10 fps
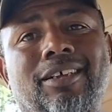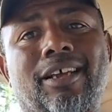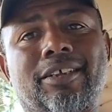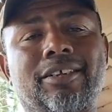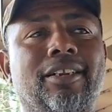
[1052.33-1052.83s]
I
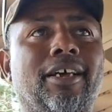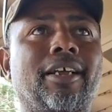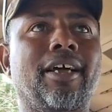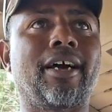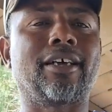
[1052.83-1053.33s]
hear a lot of
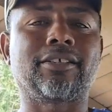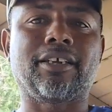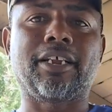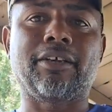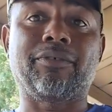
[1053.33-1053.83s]
guys
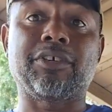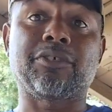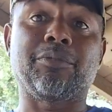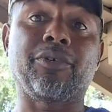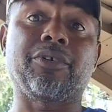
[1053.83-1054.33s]
saying they fish
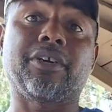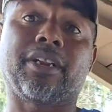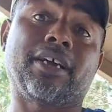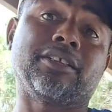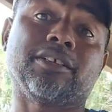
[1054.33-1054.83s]
it more in like the